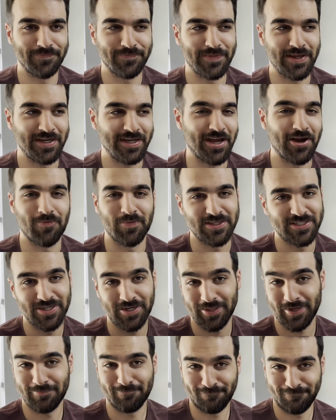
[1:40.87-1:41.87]
endowments
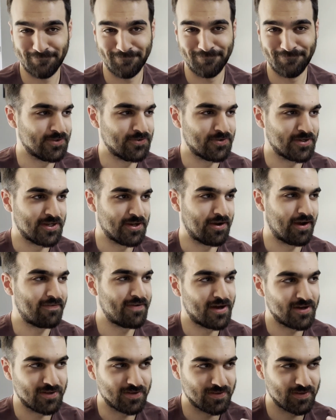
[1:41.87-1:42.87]
on them. So, I
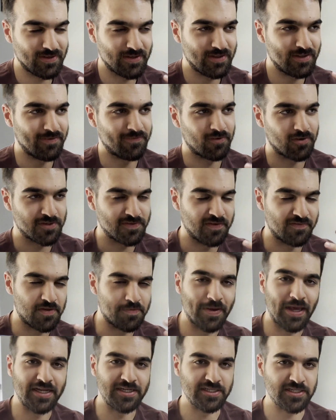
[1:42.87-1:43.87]
found the first 50
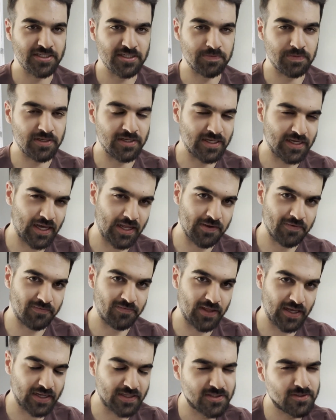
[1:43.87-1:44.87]
pages to be kind of
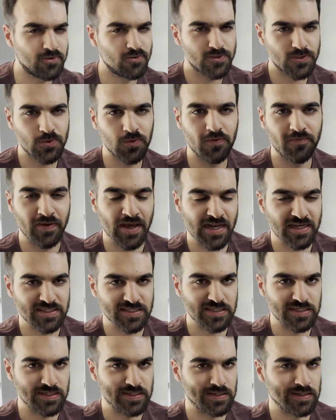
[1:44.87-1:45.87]
like, it's an old school
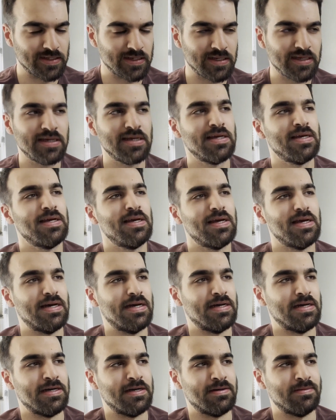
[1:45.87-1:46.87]
fantasy.
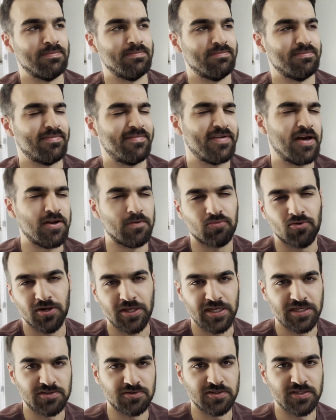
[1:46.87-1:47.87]
Found it
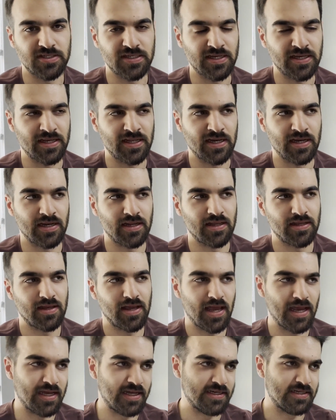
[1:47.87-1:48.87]
pretty interesting,
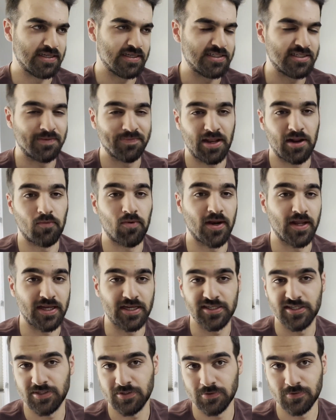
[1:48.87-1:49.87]
and it's something I want to
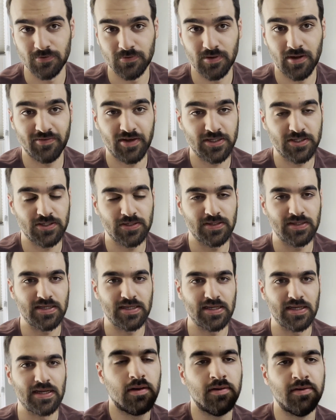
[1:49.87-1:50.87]
get to
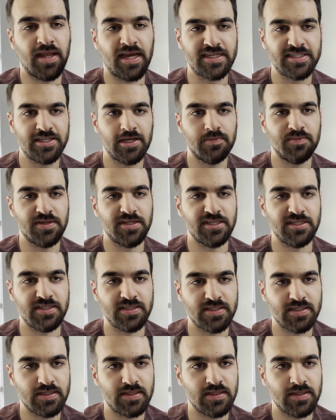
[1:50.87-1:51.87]
eventually. Next up
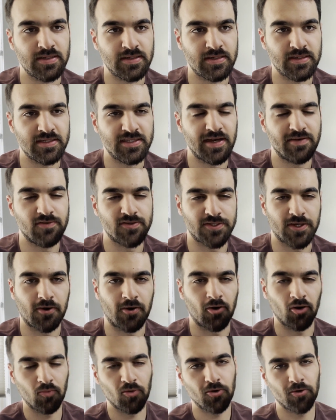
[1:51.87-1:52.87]
is The Devil's
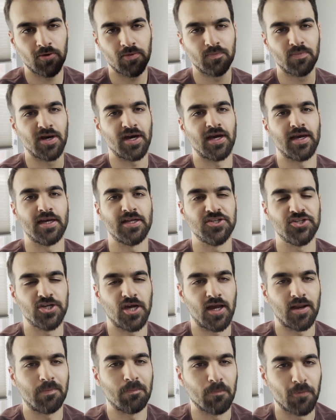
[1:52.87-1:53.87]
Armor by
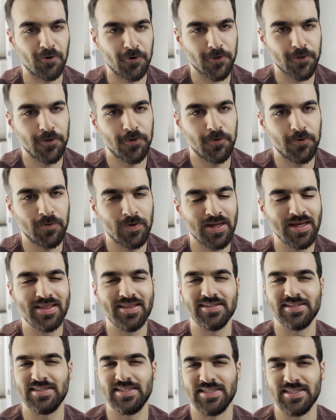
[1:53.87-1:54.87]
John Marco.
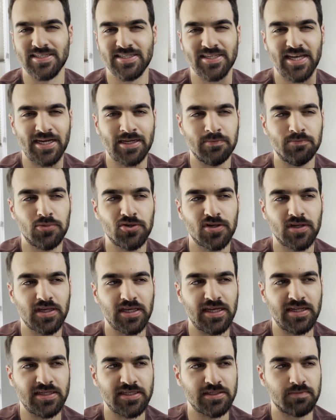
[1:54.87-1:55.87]
This is the second book
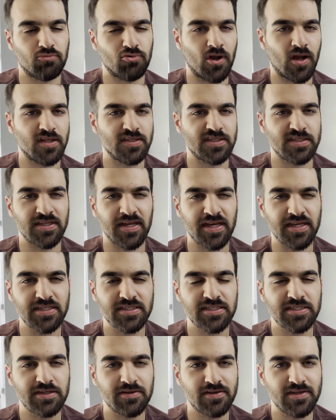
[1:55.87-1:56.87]
in his Bronze Knight
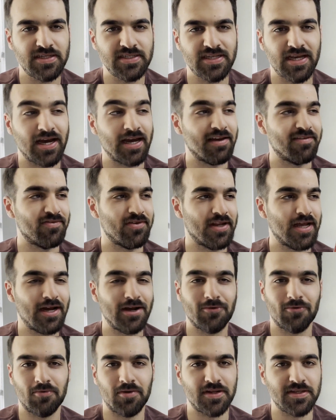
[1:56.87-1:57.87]
series. I have
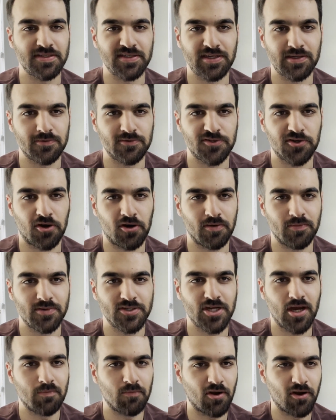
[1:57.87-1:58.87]
not read a single John
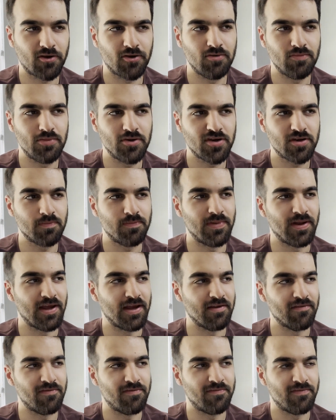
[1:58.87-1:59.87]
Marco book, but I
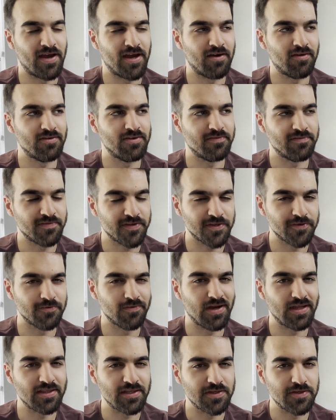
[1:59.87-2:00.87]
have found a few
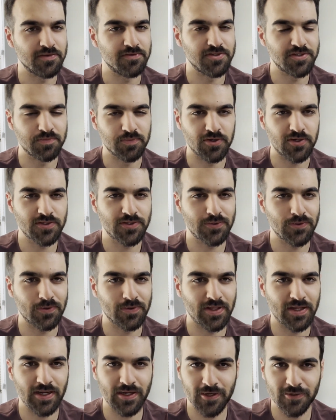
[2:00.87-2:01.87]
at the used bookstore
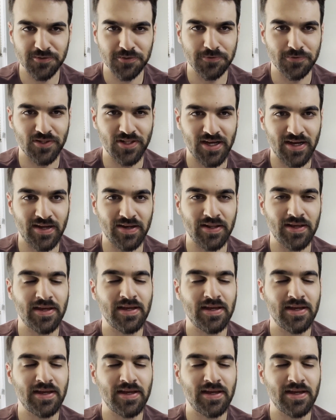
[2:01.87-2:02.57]
that I go to a lot,